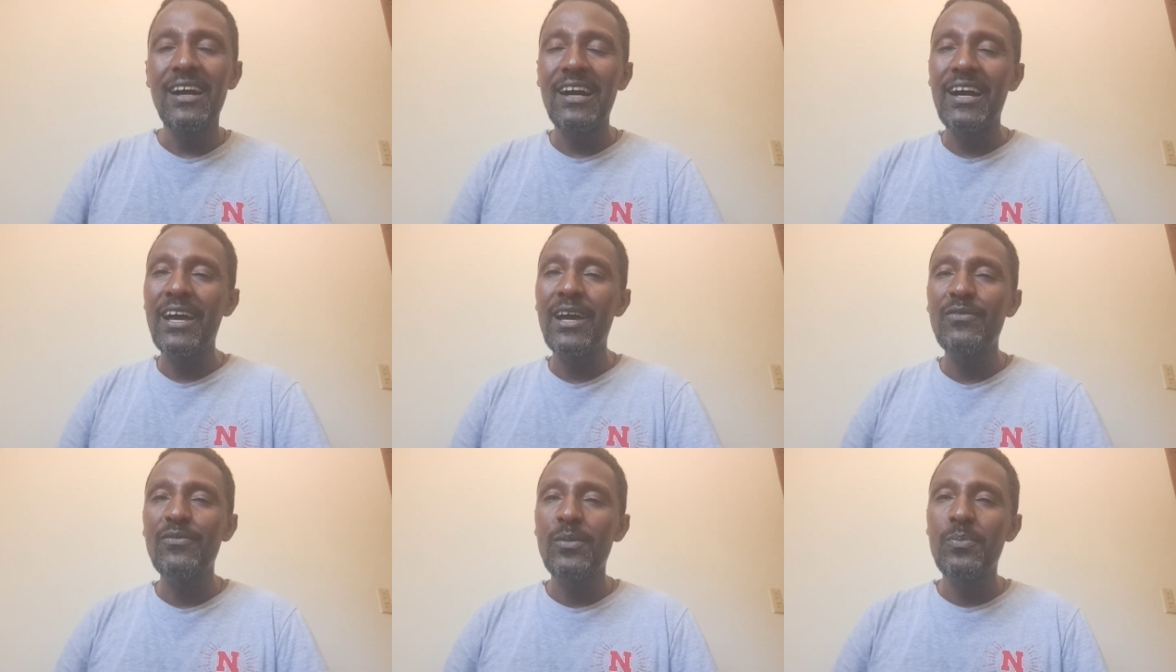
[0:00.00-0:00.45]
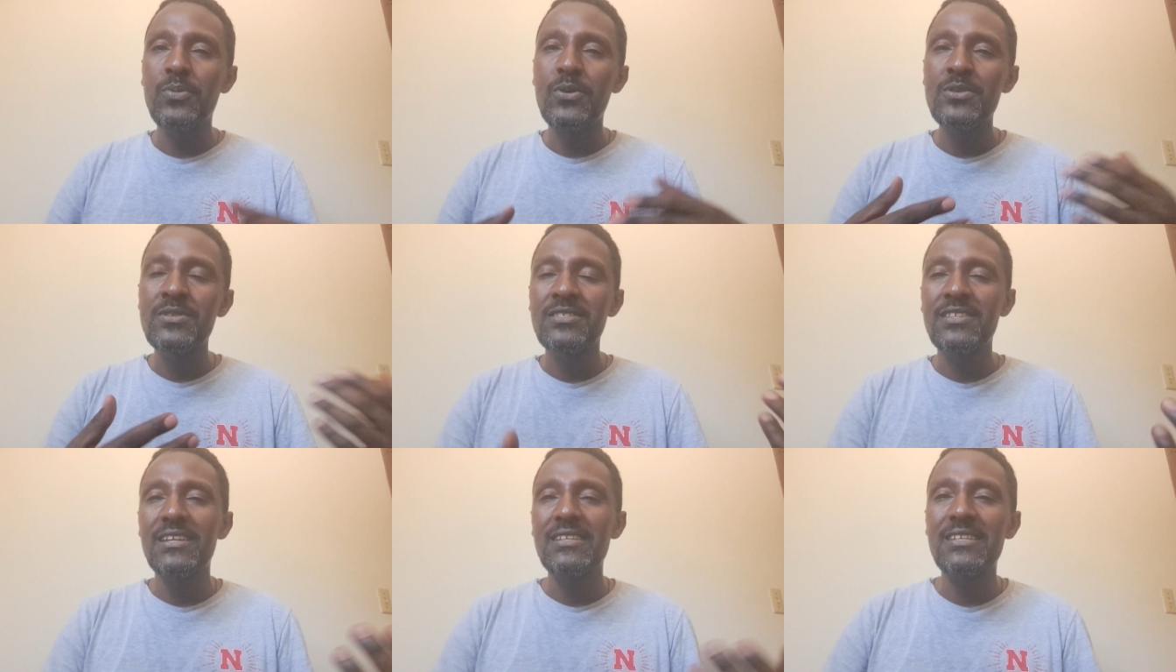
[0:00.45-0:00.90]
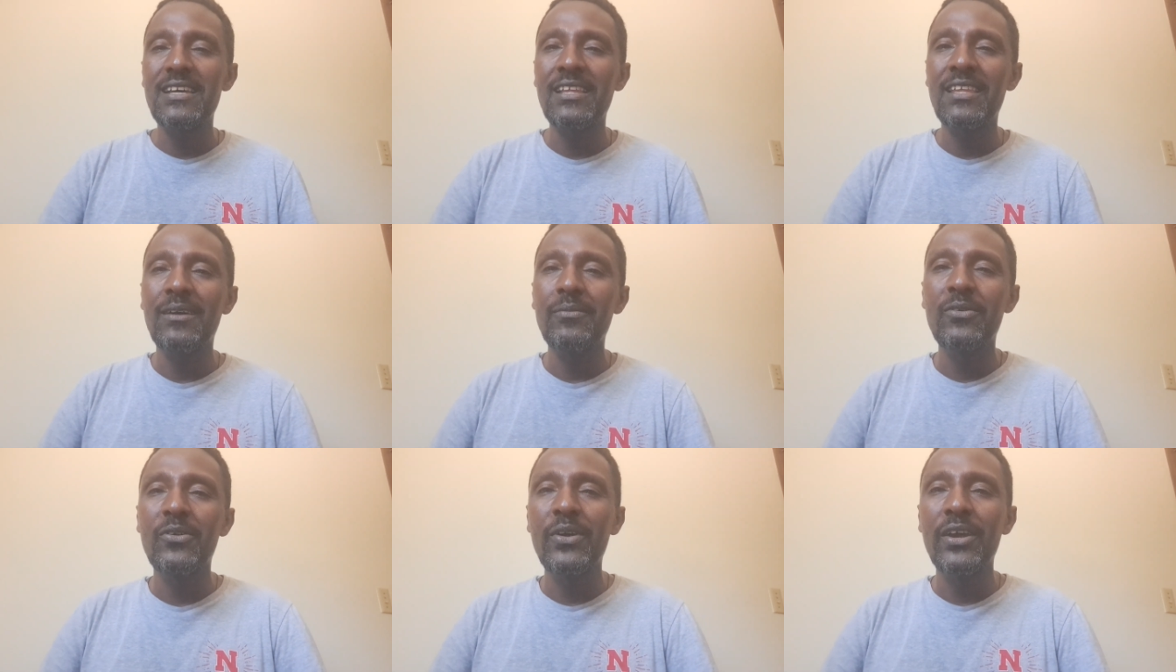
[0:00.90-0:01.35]
I have a poster
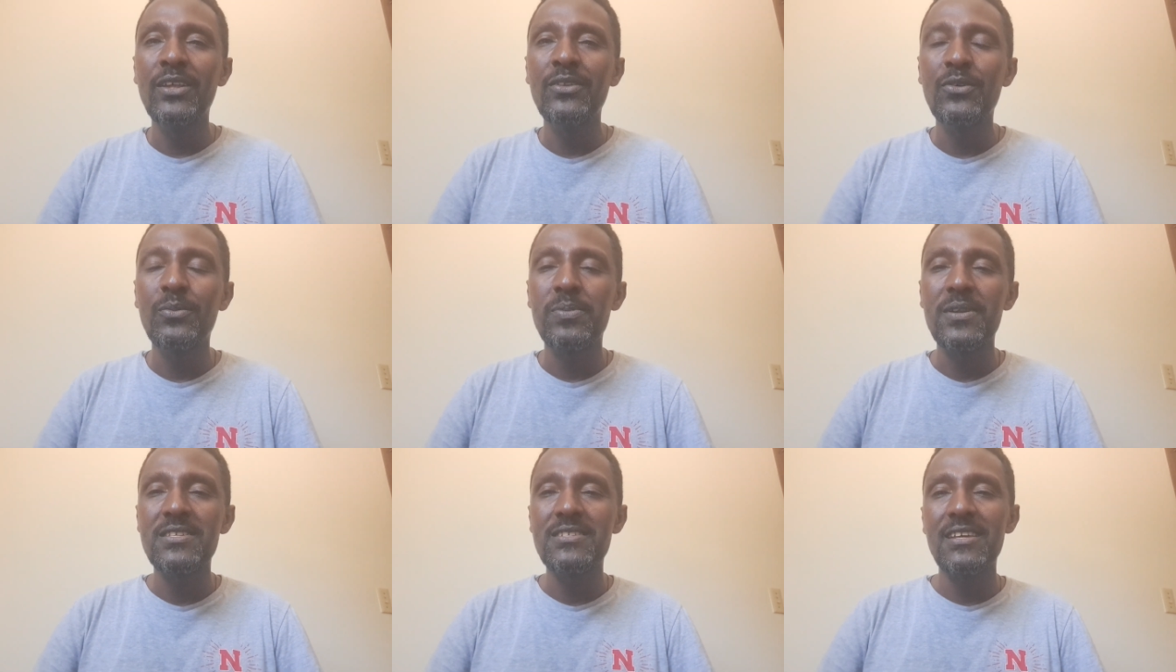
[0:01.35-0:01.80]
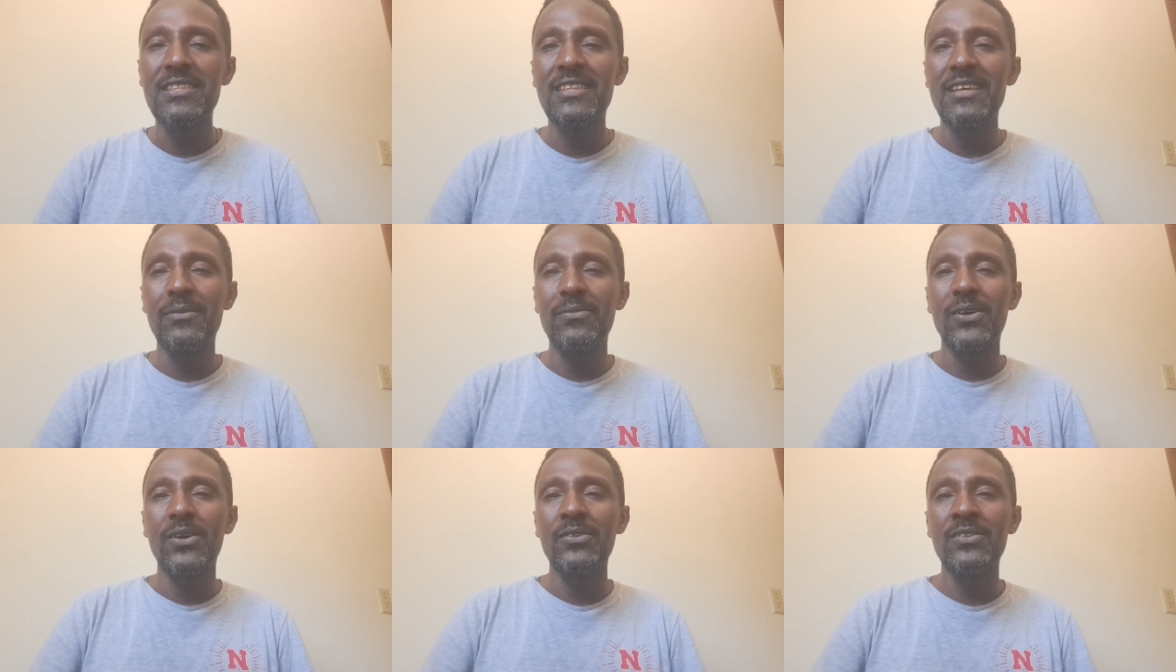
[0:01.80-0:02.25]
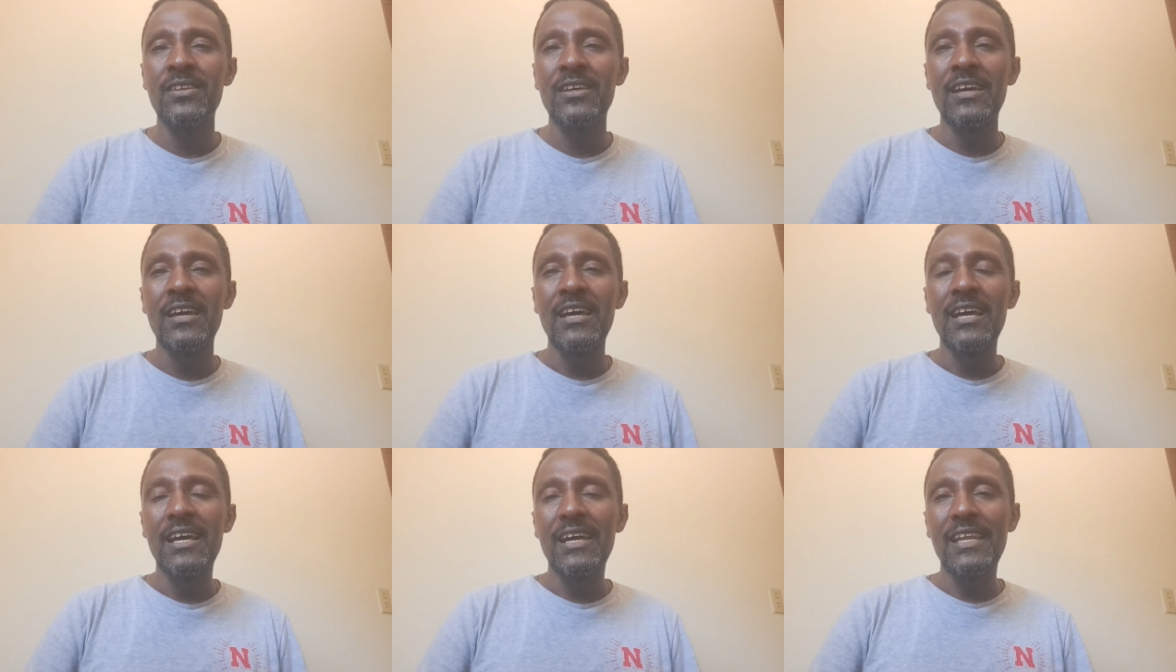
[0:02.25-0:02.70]
that I'm going to present about
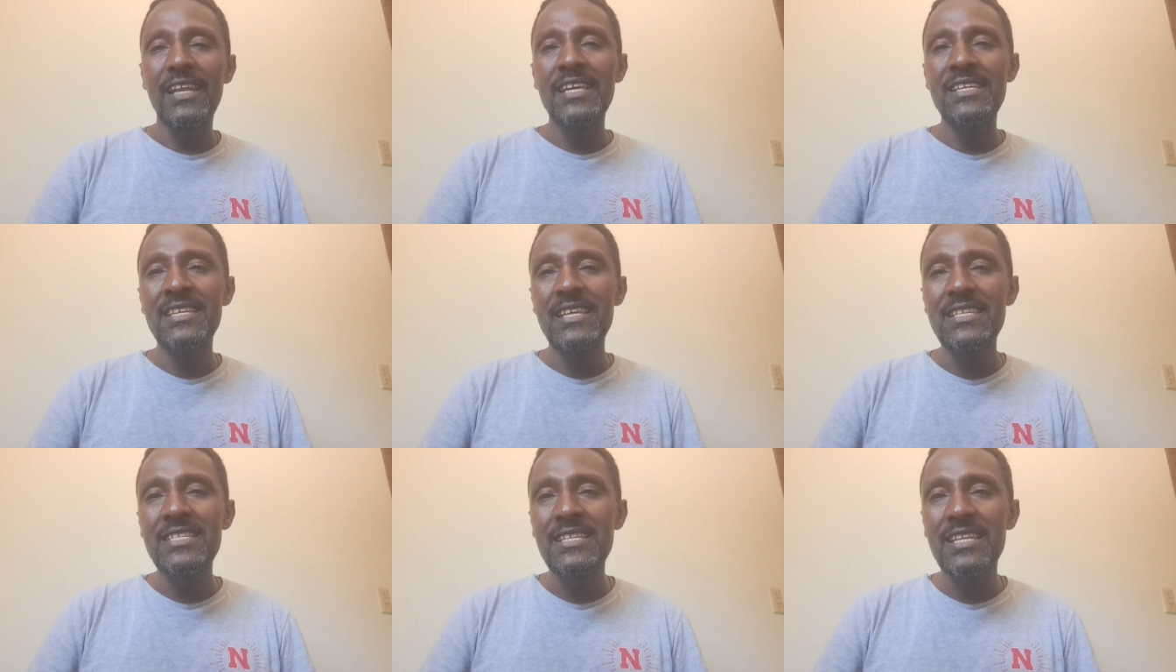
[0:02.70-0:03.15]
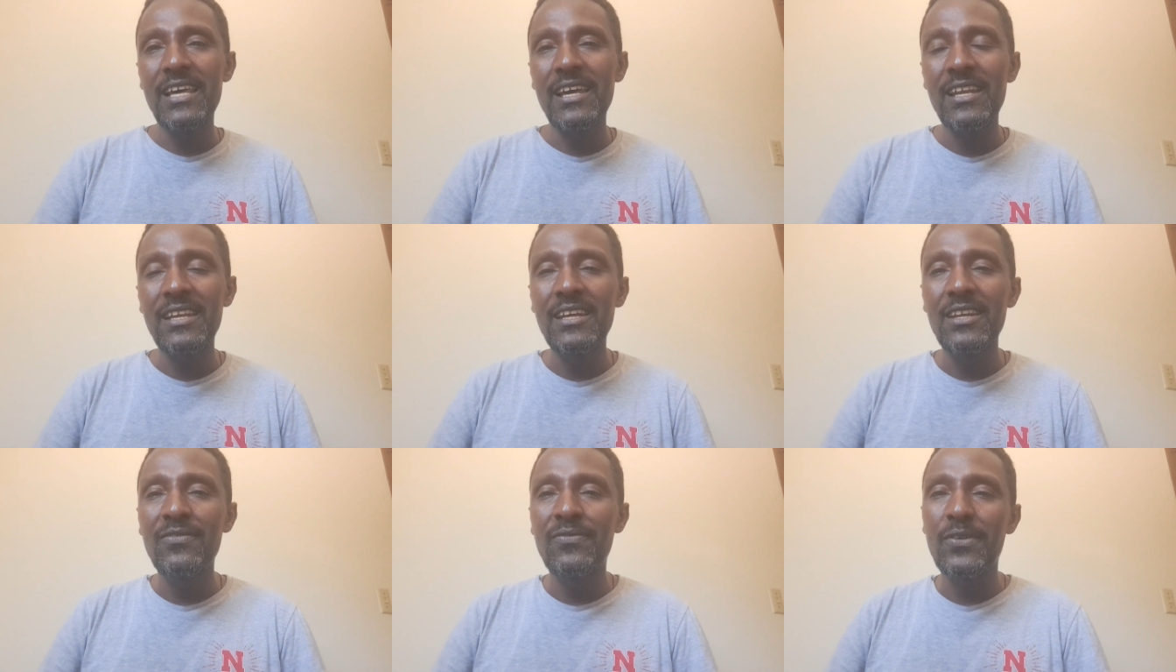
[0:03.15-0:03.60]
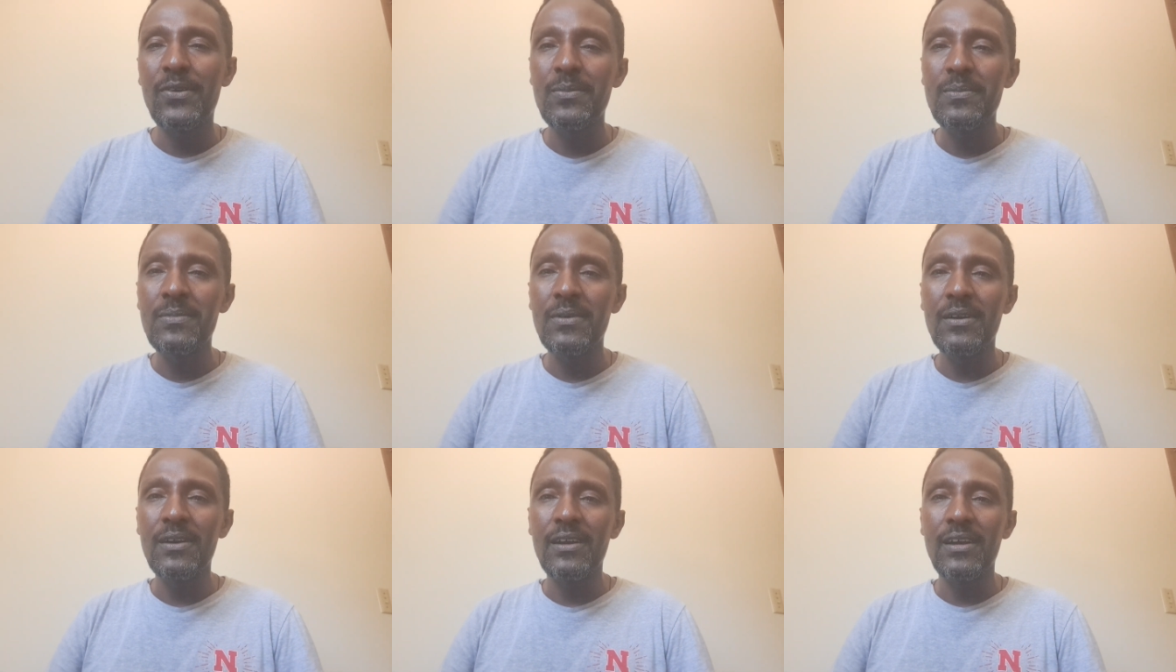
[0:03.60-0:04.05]
lessons learned
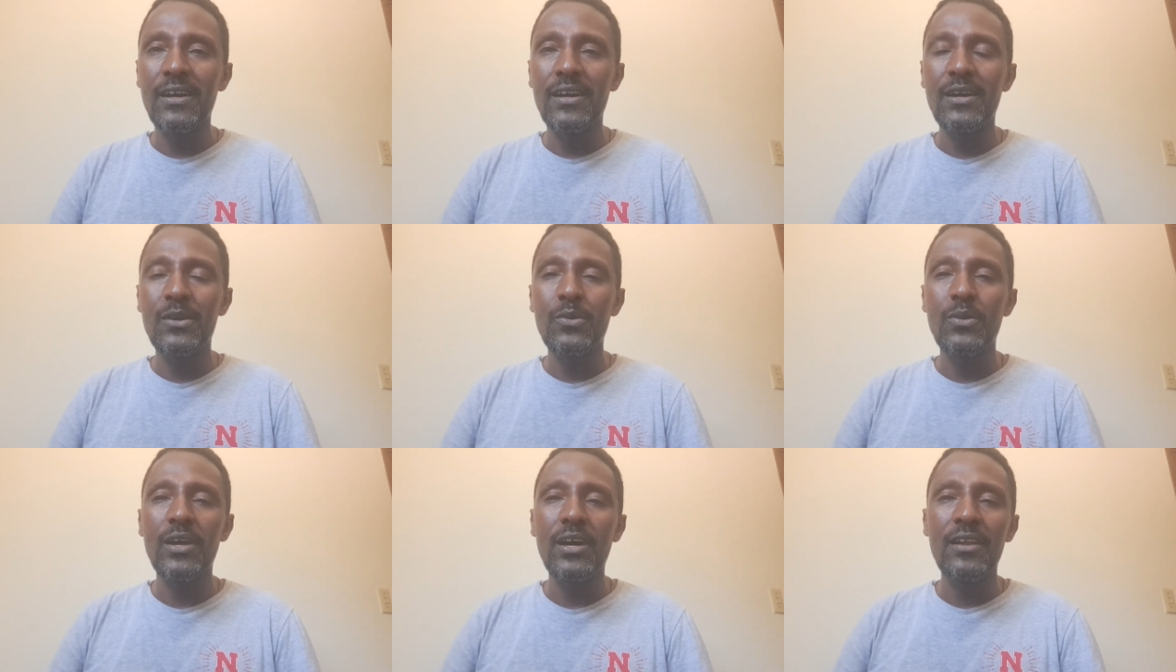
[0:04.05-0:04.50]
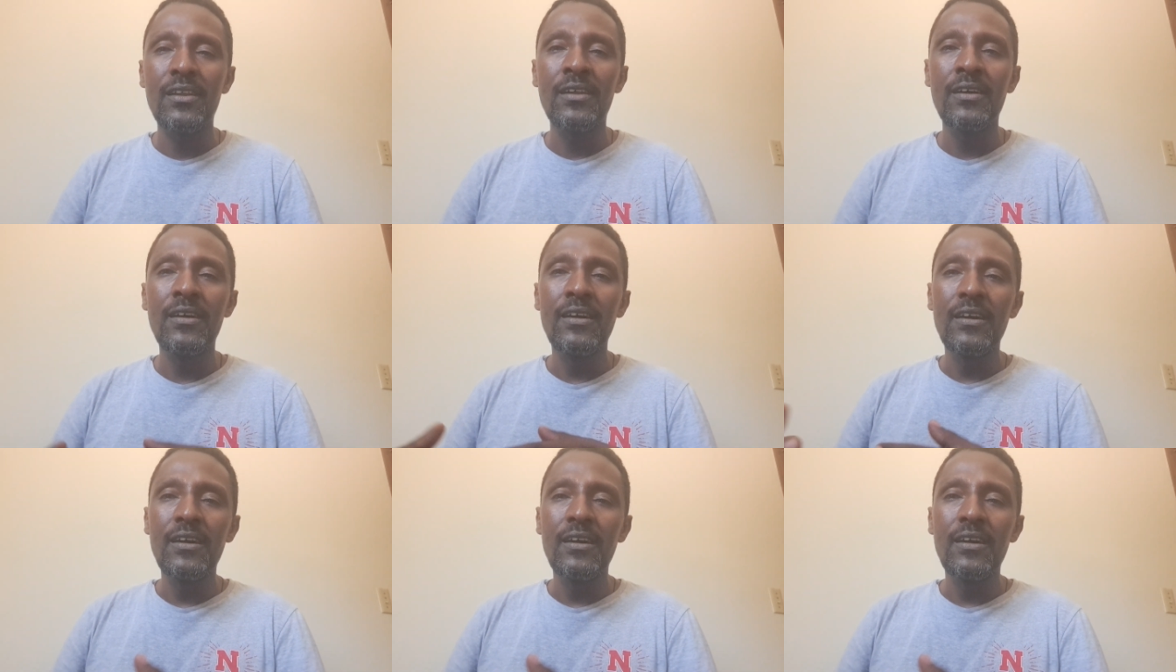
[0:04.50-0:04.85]
from uh, Rural